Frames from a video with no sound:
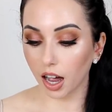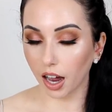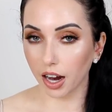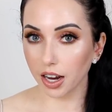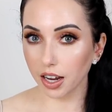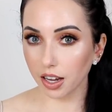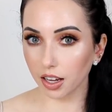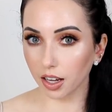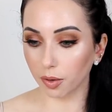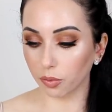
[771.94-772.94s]

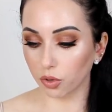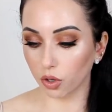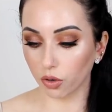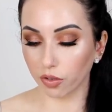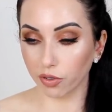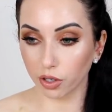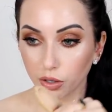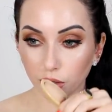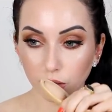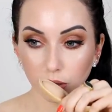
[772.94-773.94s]
I am so
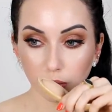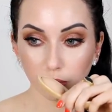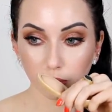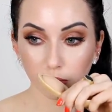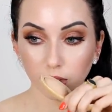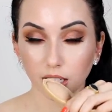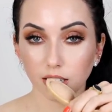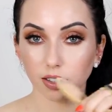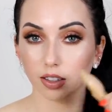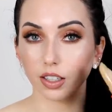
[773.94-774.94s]
confused.
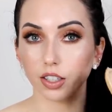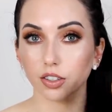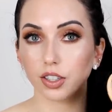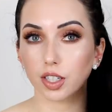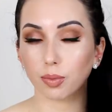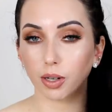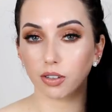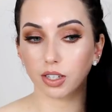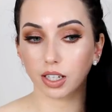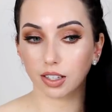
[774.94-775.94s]
This literally
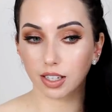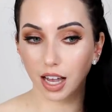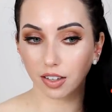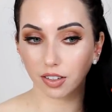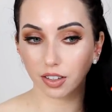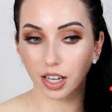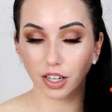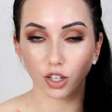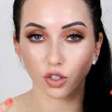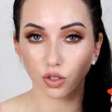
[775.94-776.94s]
smells exactly
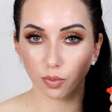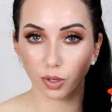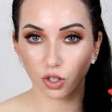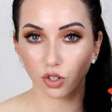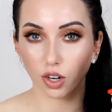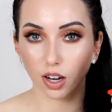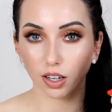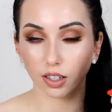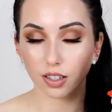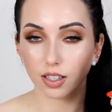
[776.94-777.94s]
like a super
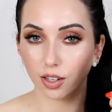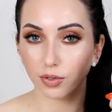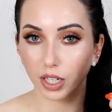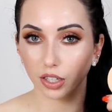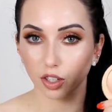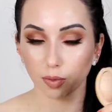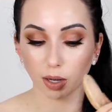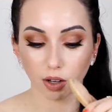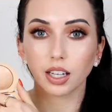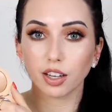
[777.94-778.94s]
strong self-tanner
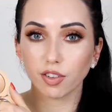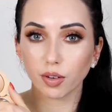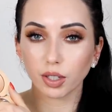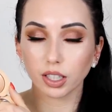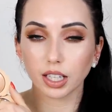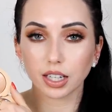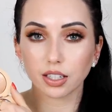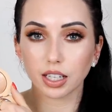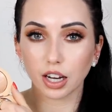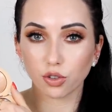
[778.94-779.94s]
smell. If I really
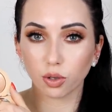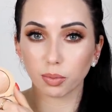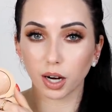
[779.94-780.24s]
liked the actual